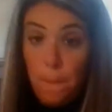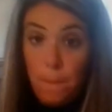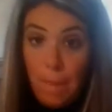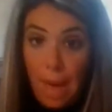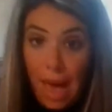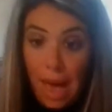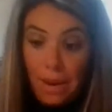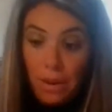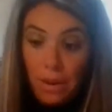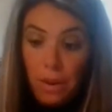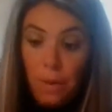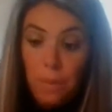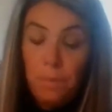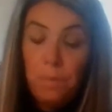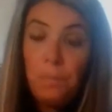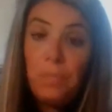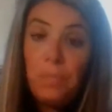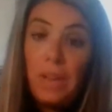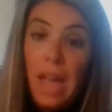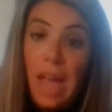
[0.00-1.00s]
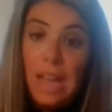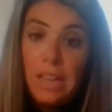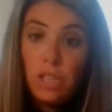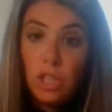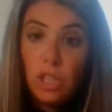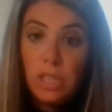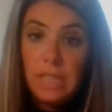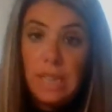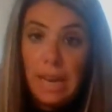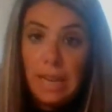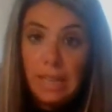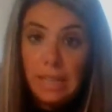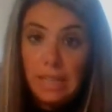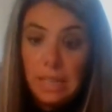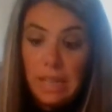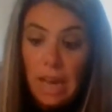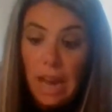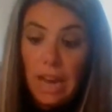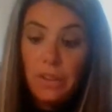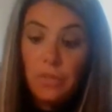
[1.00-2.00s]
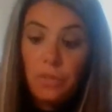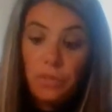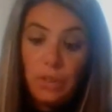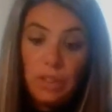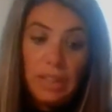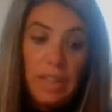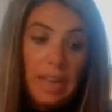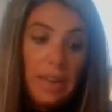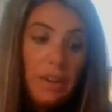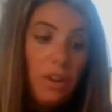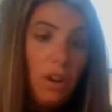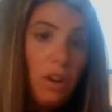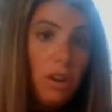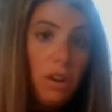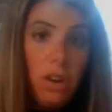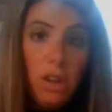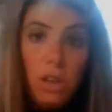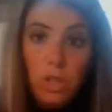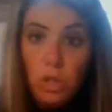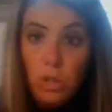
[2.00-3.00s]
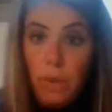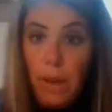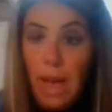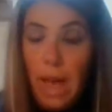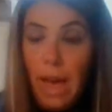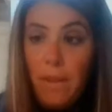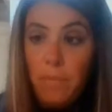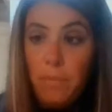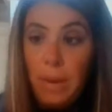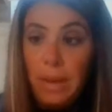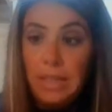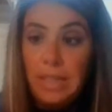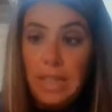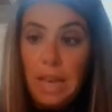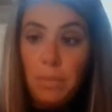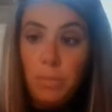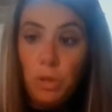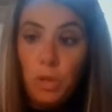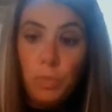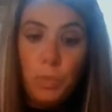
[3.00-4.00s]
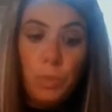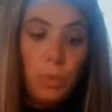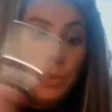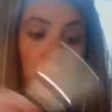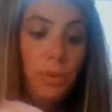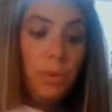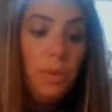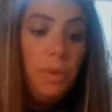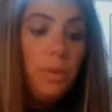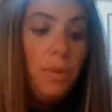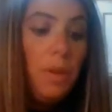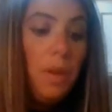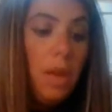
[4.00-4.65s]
batter and just set it aside for later. So I have my tablespoon.